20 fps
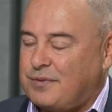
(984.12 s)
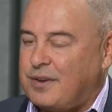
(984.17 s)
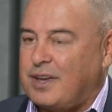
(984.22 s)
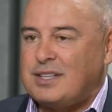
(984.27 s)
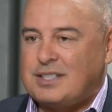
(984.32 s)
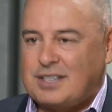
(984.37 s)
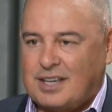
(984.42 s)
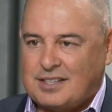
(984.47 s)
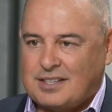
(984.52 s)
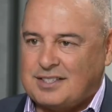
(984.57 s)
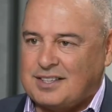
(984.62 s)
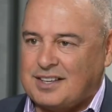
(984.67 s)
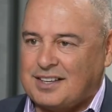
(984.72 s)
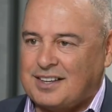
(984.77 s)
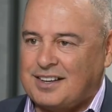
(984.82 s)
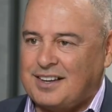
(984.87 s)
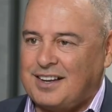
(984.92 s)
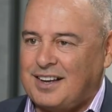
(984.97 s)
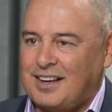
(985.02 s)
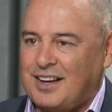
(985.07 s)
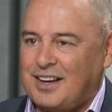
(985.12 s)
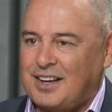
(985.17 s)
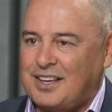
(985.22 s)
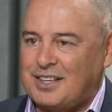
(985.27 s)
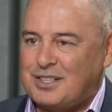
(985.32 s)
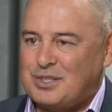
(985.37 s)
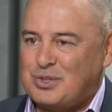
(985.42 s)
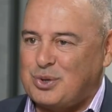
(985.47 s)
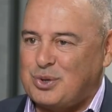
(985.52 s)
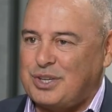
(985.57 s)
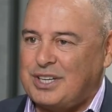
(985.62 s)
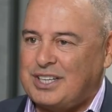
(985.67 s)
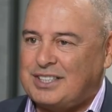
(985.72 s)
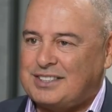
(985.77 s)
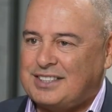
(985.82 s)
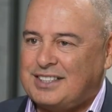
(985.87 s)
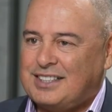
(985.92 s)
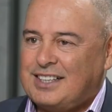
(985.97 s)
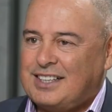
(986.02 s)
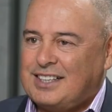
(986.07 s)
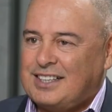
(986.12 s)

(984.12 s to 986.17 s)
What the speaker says: fantastic. I enjoyed it.